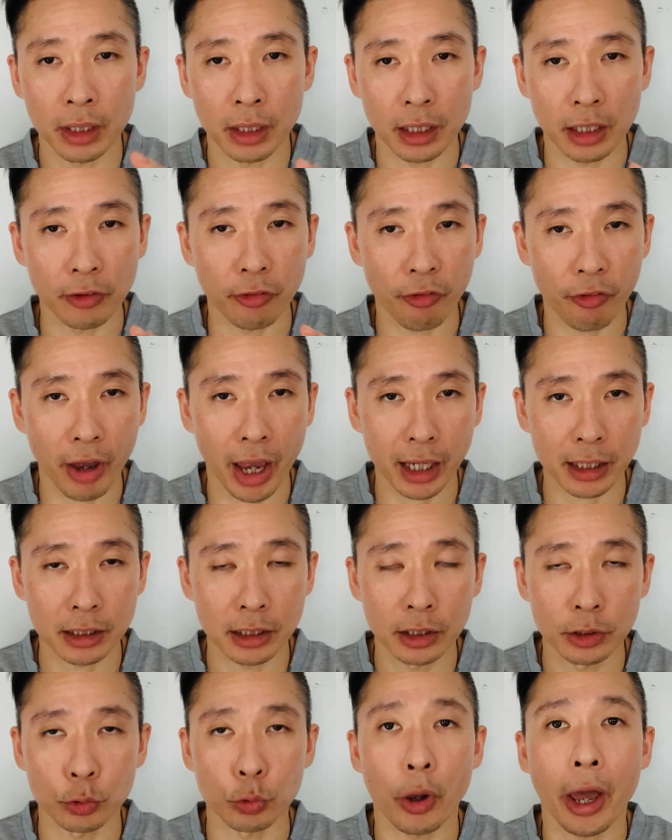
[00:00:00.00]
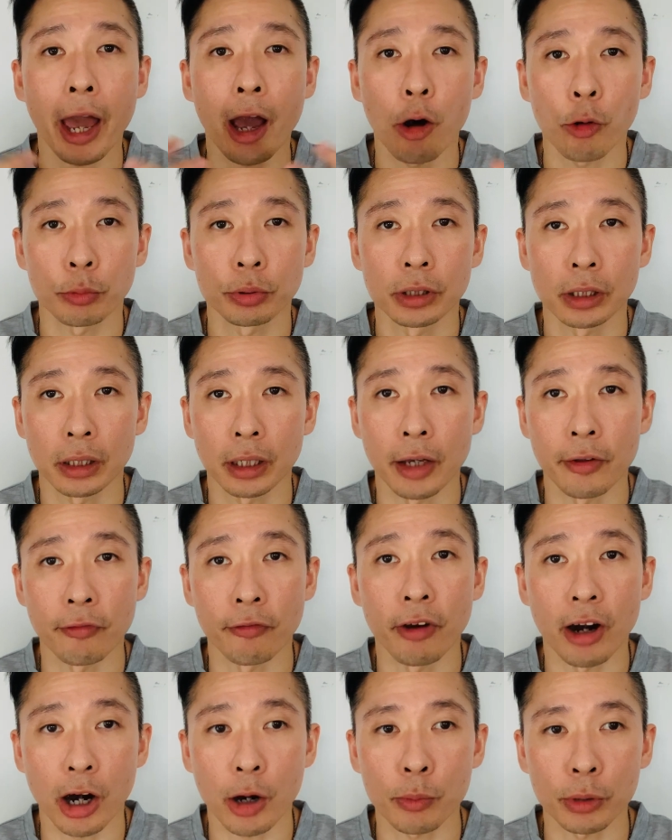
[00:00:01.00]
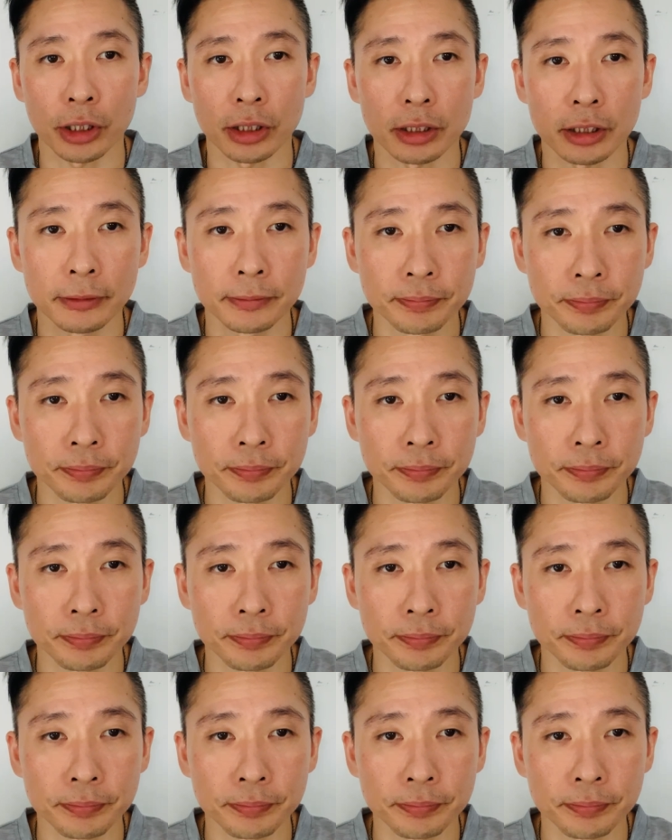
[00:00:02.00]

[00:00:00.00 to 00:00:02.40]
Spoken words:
effect to help environment.